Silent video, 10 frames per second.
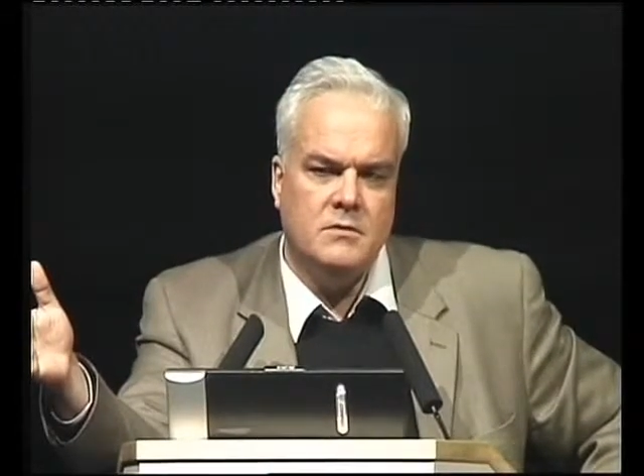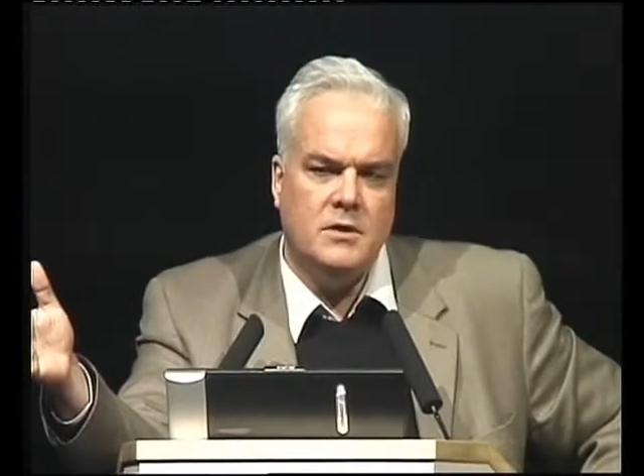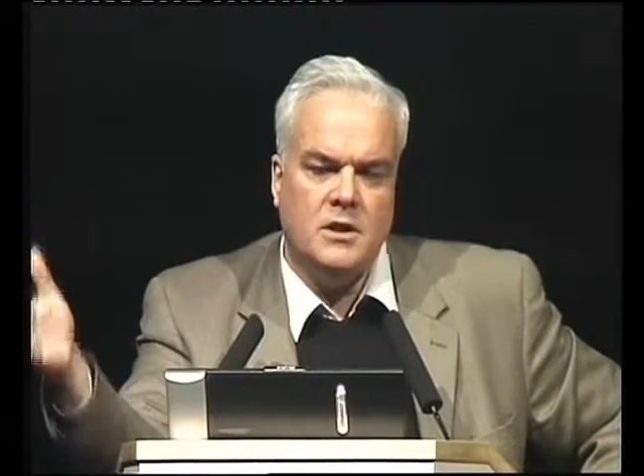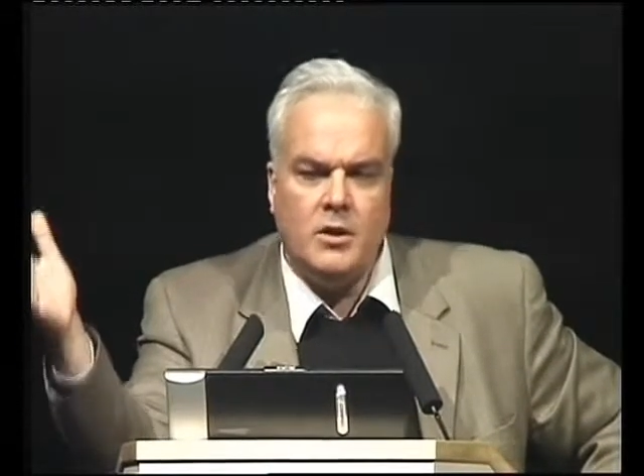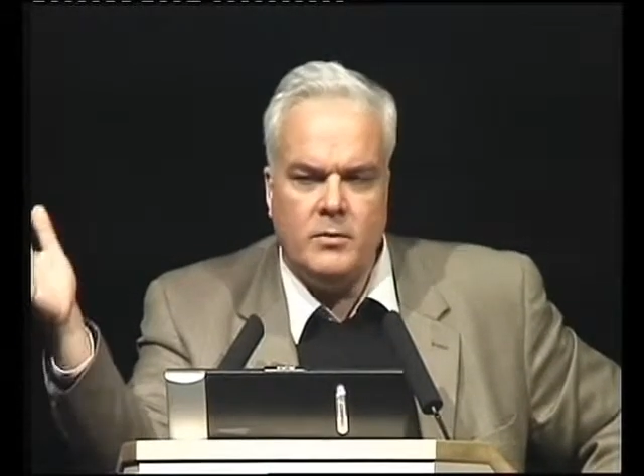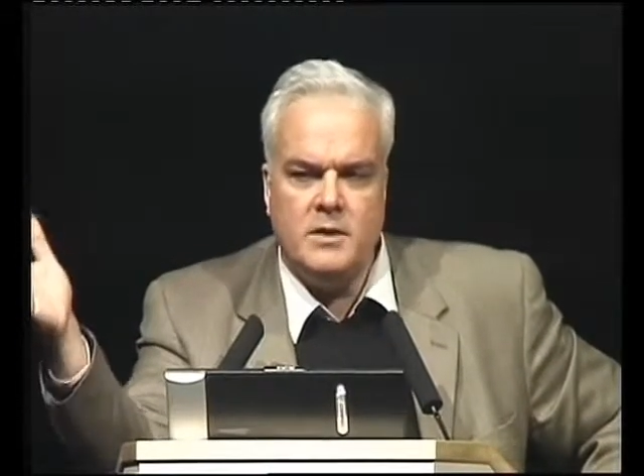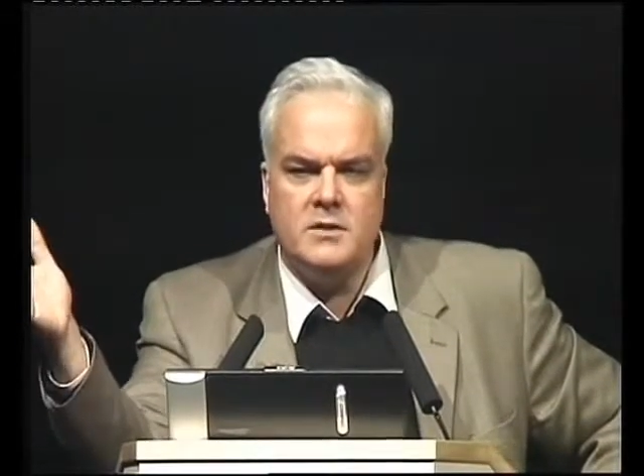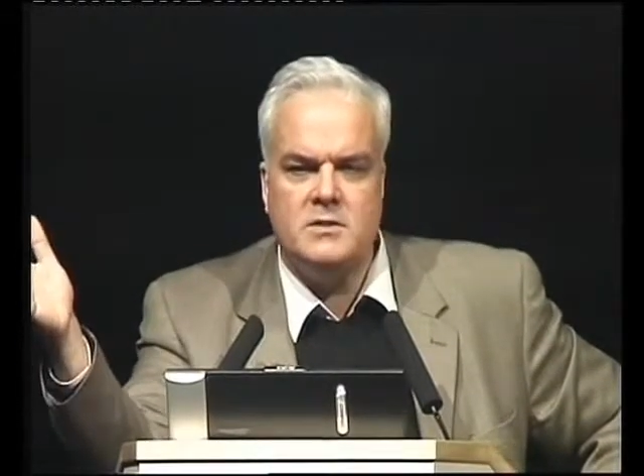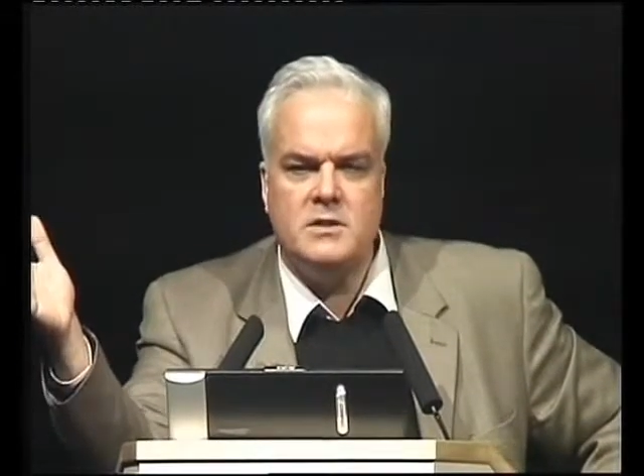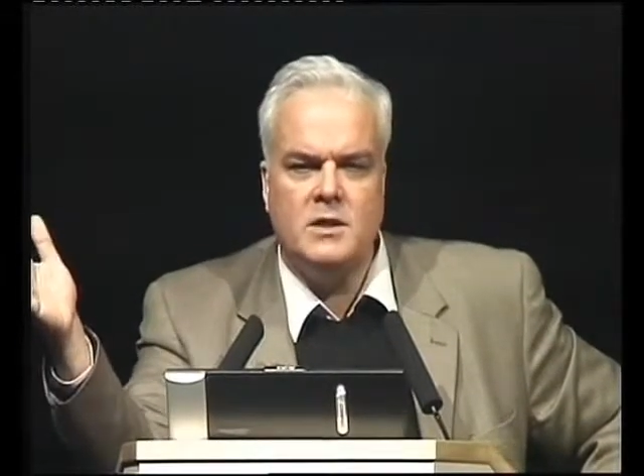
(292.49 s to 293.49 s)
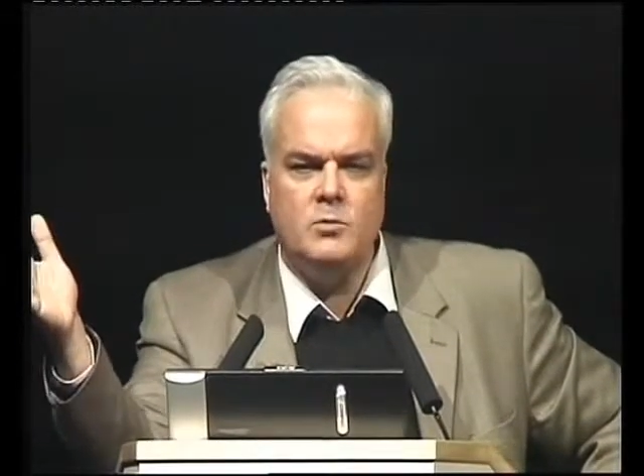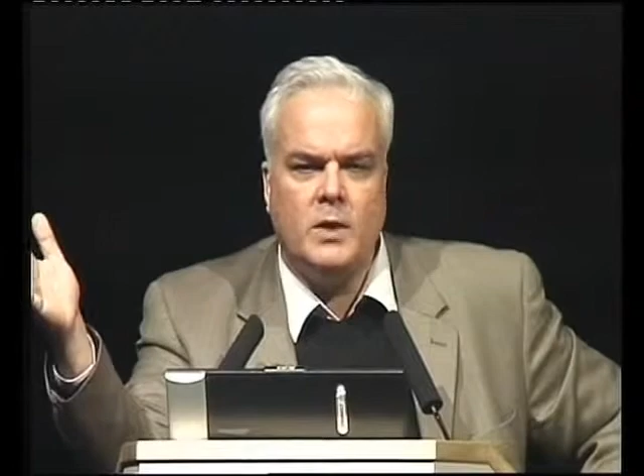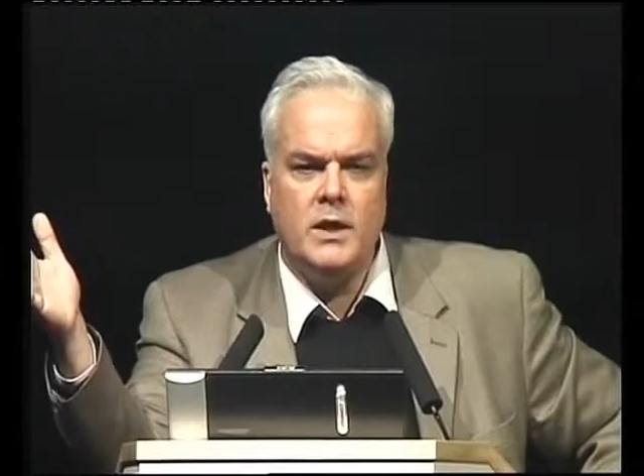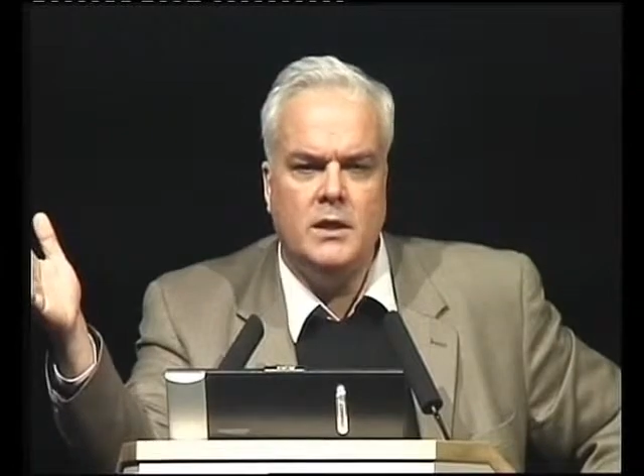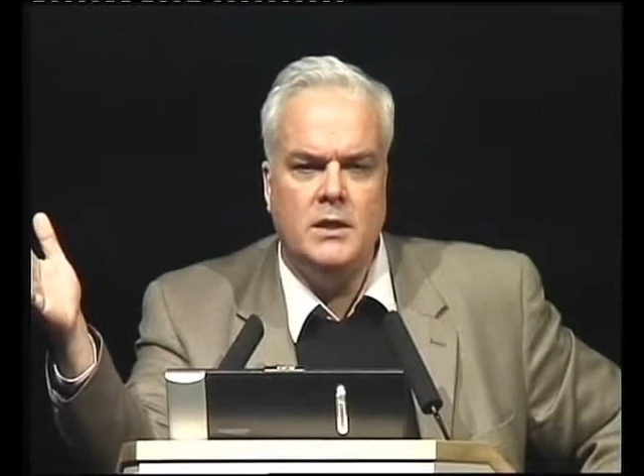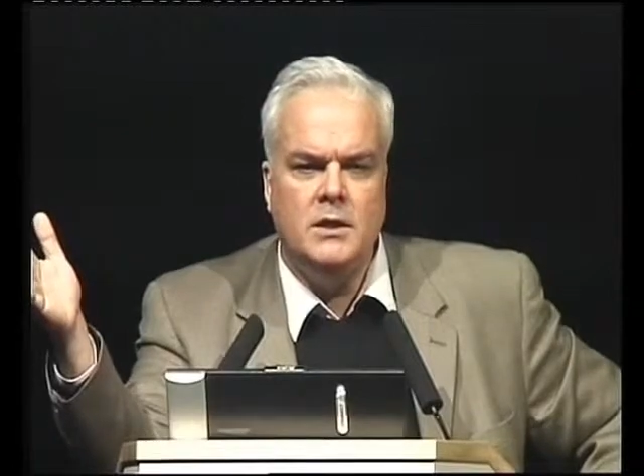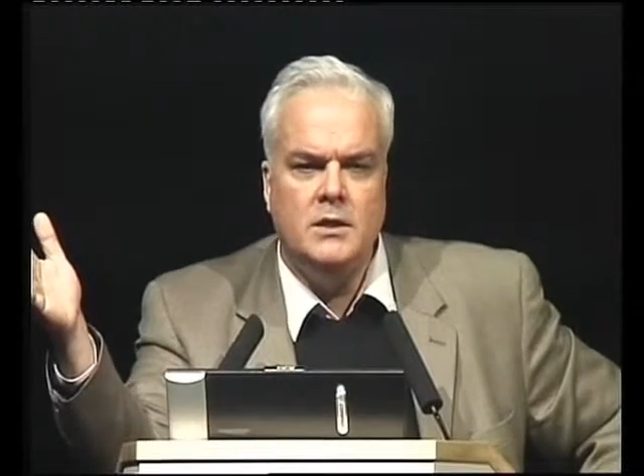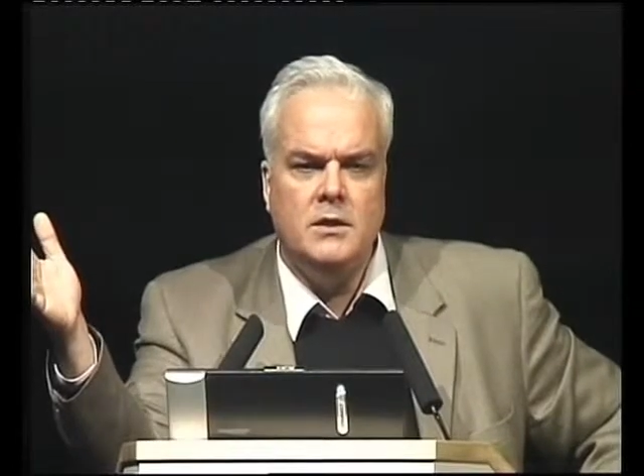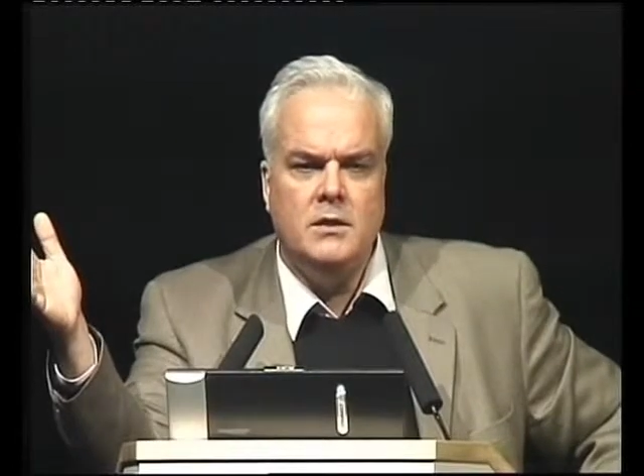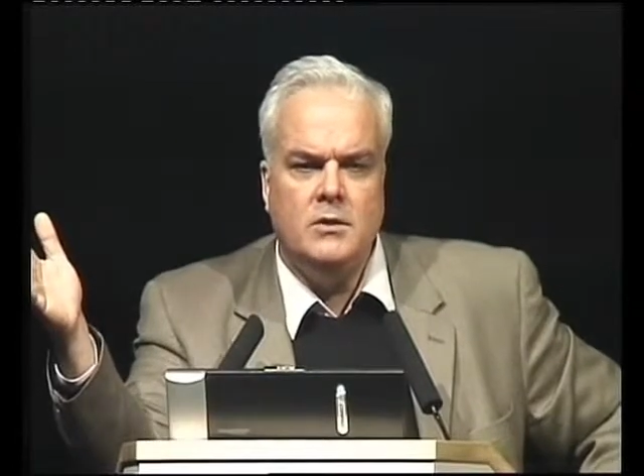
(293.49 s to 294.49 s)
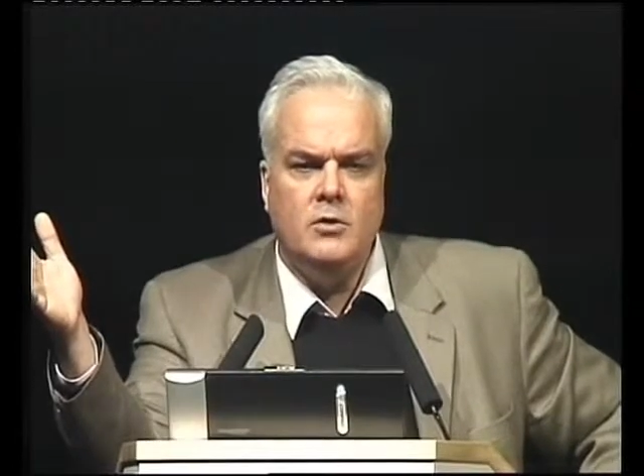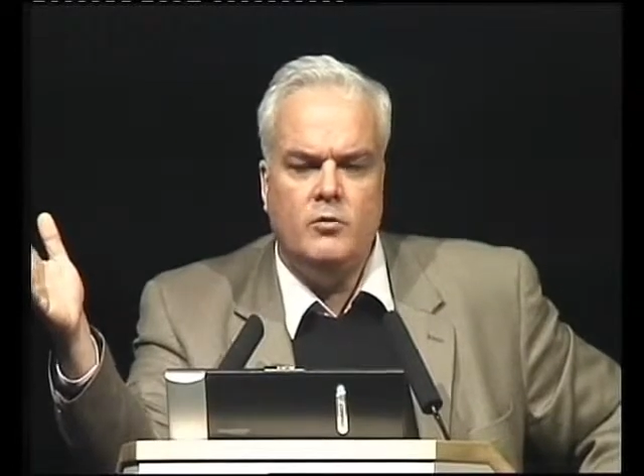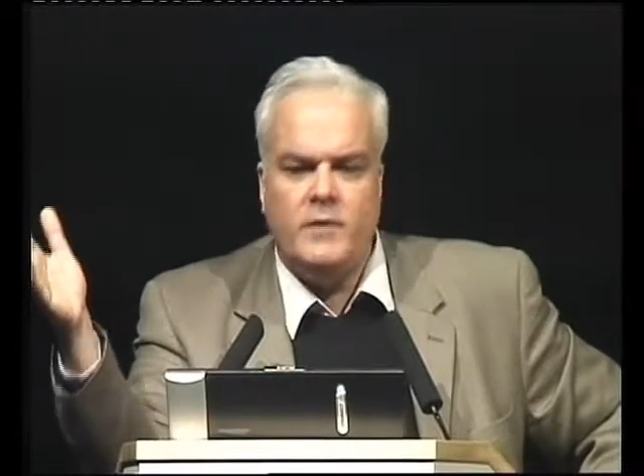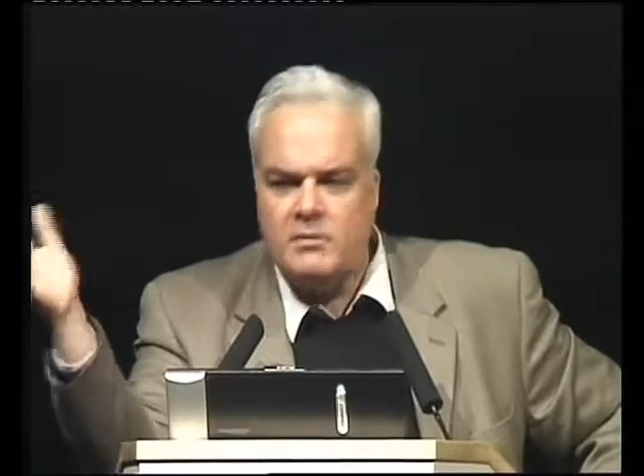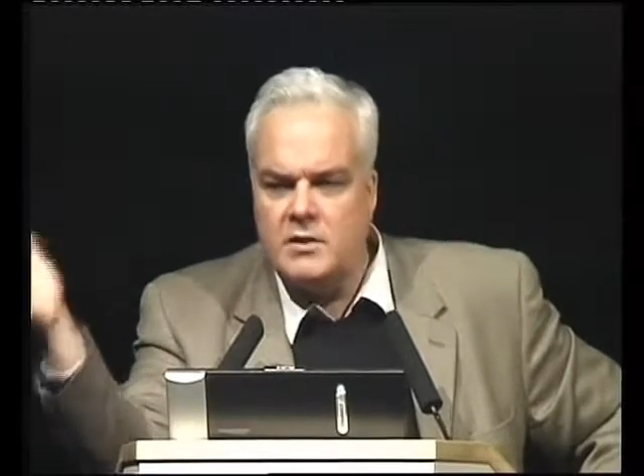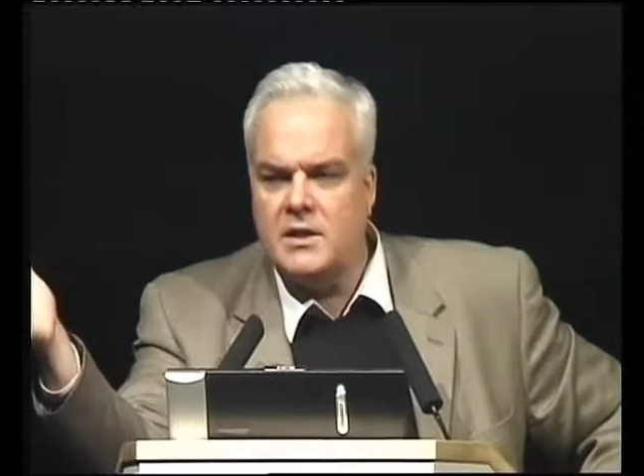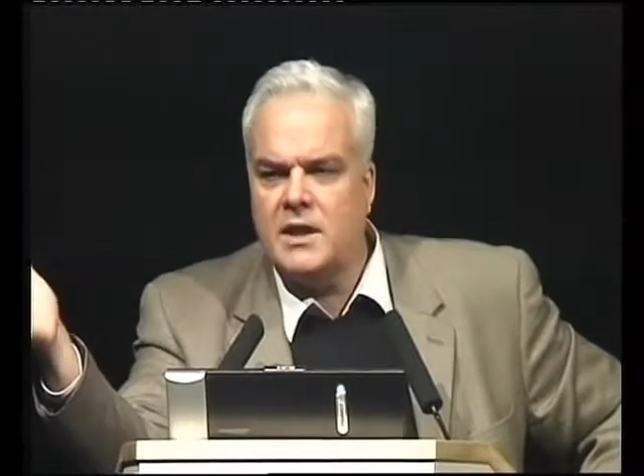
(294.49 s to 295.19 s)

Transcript: And now we understand why ovarian